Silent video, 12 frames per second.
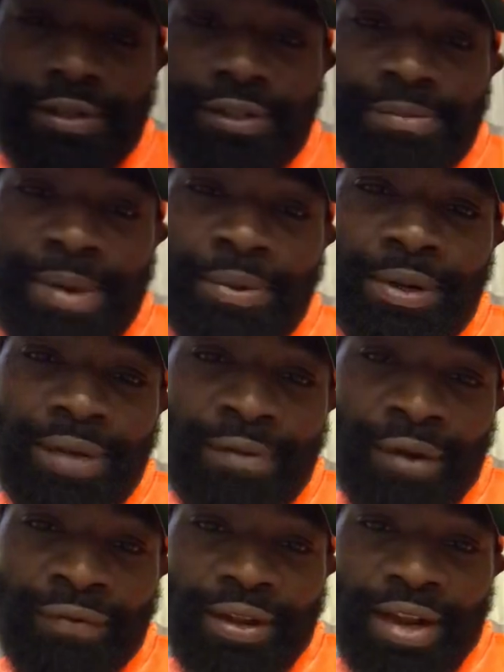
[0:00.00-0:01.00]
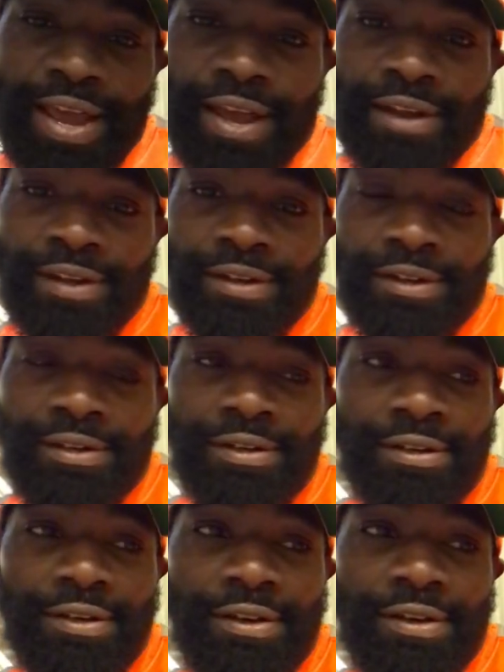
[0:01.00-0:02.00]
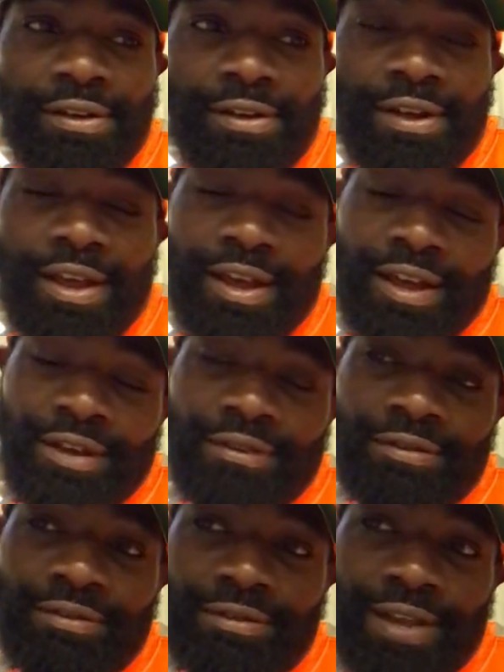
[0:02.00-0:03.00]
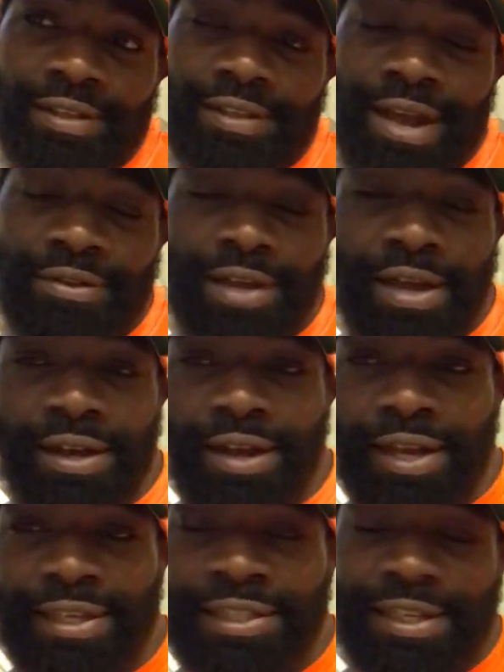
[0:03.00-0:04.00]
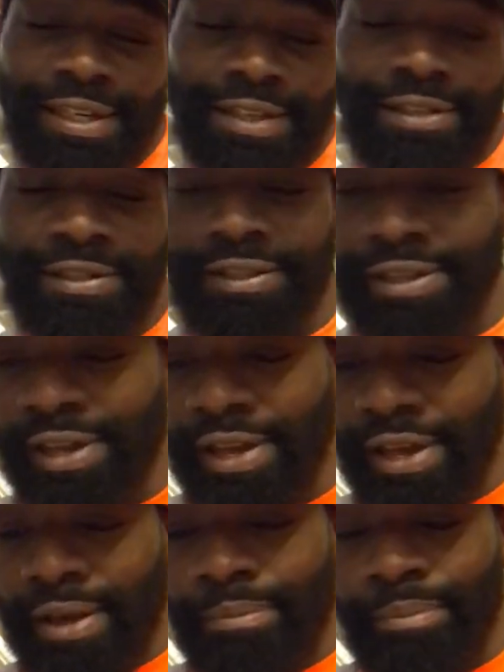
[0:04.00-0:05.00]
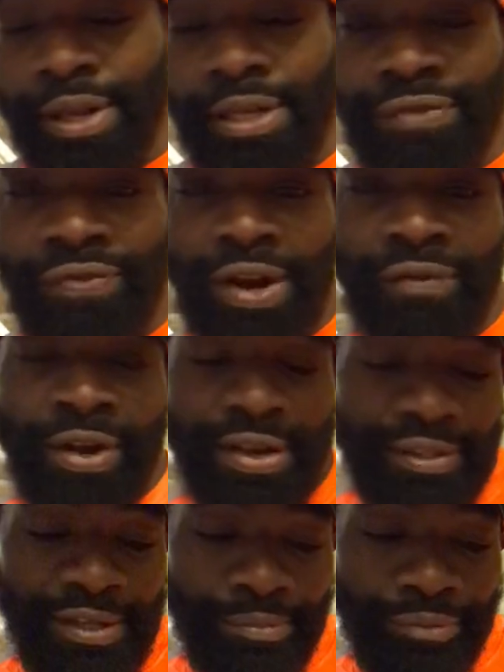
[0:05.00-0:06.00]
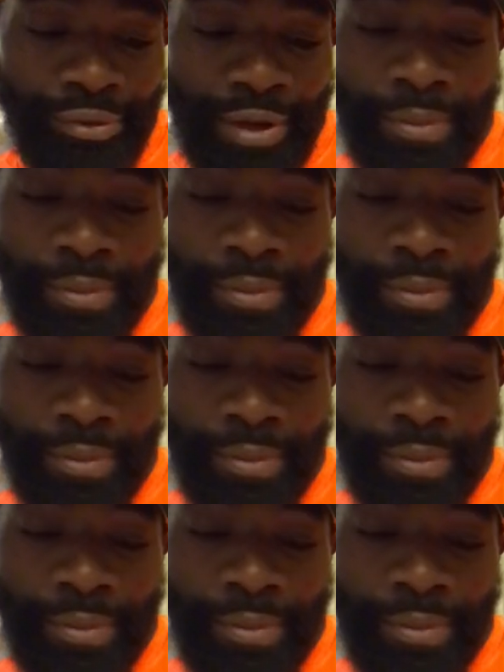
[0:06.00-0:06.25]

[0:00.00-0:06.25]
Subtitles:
to be able to live off the land. Now, that sounds kind of like, but it's very, very simple.